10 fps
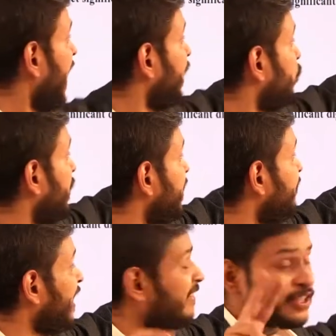and
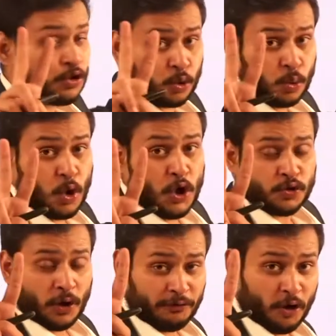25 has 2.
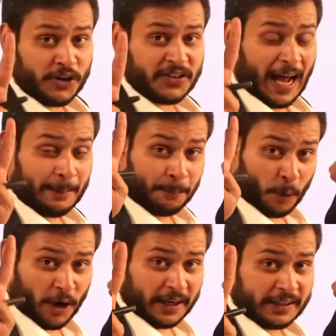So of course our
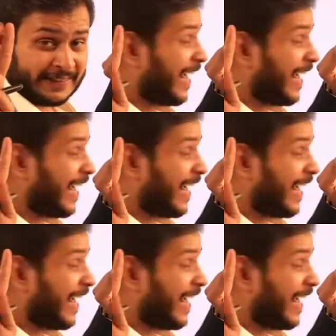product,